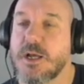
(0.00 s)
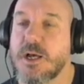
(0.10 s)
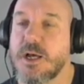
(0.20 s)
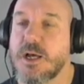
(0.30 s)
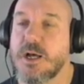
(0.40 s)

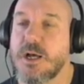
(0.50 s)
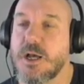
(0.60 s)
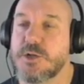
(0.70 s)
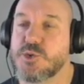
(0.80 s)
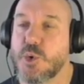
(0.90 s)

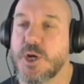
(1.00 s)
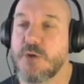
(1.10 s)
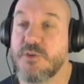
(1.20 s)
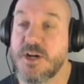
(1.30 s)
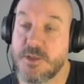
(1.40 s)
a drawing
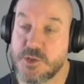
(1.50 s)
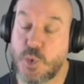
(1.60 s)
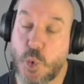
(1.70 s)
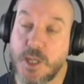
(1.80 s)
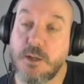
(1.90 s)
over another
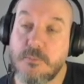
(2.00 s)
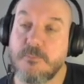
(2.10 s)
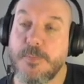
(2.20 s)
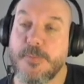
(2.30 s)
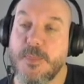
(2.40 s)
drawing,
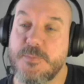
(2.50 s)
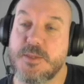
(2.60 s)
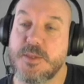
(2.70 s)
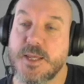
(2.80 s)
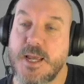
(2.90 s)

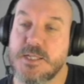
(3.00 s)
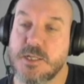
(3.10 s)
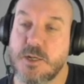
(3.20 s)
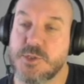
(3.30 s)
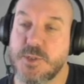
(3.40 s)
in the case
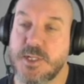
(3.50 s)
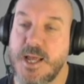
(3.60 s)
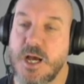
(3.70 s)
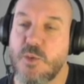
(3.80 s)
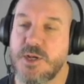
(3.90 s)
that I'm doing
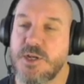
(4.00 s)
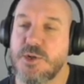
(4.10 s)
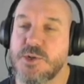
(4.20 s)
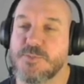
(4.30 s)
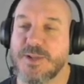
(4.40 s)
now, when you
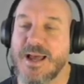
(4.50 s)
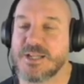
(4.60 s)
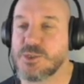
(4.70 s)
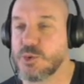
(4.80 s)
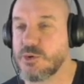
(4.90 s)
use
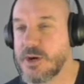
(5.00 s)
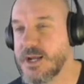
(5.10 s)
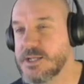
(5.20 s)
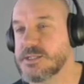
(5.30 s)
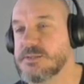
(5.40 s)
blacks or
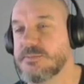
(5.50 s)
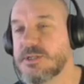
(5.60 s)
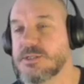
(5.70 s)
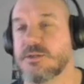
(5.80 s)
greys, you